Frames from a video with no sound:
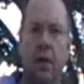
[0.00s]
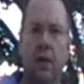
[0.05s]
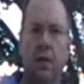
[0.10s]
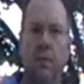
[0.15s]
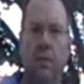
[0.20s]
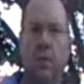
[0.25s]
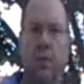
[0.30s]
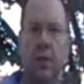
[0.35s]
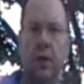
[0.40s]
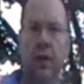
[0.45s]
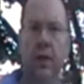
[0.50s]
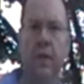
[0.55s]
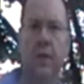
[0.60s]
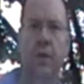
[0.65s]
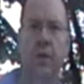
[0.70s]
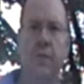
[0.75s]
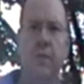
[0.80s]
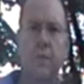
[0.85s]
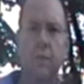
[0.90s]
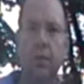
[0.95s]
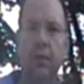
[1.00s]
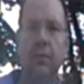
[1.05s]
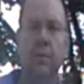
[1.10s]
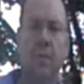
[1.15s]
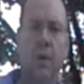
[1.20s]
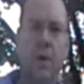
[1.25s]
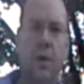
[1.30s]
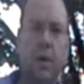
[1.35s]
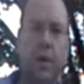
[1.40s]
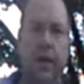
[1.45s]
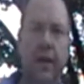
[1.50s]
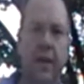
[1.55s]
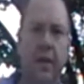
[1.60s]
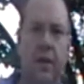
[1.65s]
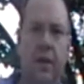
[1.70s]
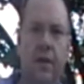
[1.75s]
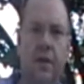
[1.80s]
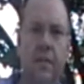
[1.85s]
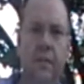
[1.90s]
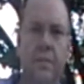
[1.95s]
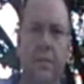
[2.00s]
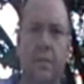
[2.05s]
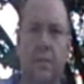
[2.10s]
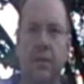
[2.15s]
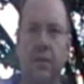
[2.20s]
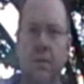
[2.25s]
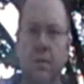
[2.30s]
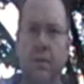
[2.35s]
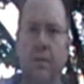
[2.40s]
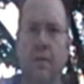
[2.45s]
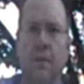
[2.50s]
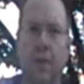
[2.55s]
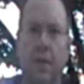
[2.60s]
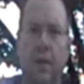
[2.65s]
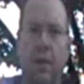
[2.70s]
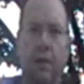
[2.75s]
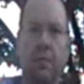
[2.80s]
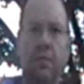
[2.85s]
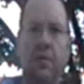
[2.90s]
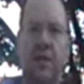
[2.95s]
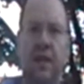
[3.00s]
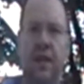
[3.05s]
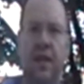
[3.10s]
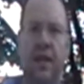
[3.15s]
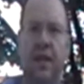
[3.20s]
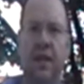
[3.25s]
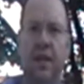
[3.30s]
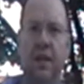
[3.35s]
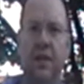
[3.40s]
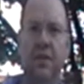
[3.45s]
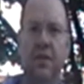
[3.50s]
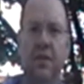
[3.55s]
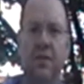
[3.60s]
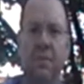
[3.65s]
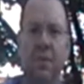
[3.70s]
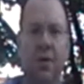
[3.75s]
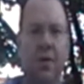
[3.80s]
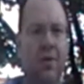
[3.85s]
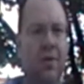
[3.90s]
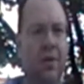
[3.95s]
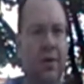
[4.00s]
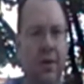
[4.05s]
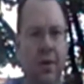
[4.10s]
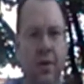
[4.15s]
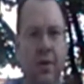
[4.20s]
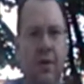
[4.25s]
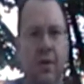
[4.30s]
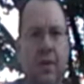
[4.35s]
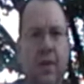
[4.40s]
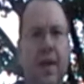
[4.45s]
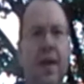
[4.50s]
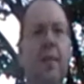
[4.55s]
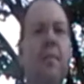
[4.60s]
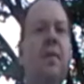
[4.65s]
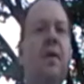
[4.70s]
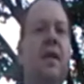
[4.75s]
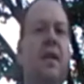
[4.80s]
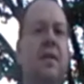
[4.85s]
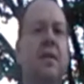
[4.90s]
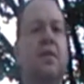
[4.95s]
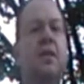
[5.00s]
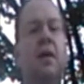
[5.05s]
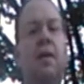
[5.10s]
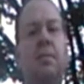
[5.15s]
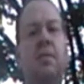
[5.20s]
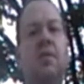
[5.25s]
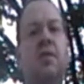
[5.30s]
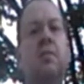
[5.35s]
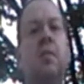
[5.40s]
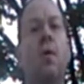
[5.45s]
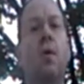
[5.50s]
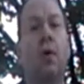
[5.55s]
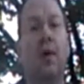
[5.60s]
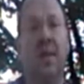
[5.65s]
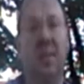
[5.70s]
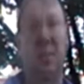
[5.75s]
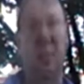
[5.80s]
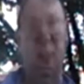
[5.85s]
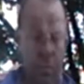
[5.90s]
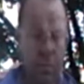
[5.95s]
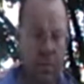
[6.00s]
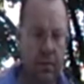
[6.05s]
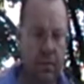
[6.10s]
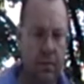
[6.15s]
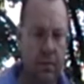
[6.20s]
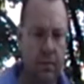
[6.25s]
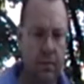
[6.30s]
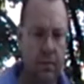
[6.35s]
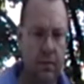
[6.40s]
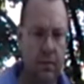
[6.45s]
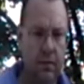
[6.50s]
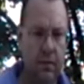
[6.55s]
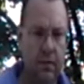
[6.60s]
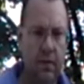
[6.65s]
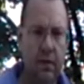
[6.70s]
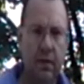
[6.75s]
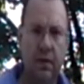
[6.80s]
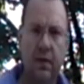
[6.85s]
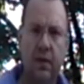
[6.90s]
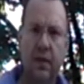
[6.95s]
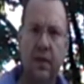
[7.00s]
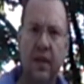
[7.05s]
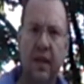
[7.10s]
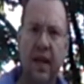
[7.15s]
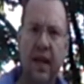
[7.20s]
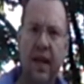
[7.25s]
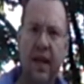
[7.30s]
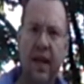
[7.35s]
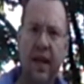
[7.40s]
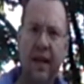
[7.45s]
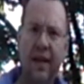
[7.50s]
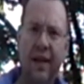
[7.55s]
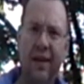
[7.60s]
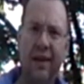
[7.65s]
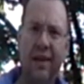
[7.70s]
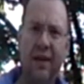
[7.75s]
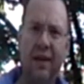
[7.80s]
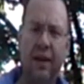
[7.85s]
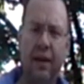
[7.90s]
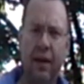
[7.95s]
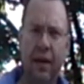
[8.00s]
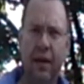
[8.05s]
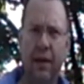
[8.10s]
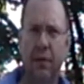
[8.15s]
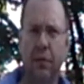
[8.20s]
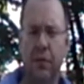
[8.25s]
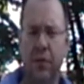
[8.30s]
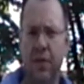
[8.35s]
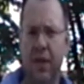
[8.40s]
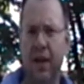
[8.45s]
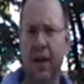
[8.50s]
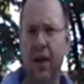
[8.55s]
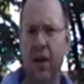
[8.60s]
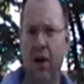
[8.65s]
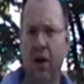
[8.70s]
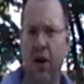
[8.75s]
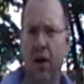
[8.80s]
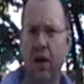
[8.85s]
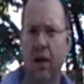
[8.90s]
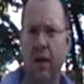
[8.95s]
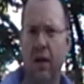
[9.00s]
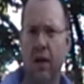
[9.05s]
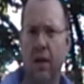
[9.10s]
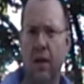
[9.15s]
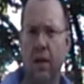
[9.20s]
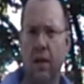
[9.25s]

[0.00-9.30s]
Good morning, YouTube. Mark here. I'm standing in smoke. You know what that means. I'm smoking today. Today it was kind of hard.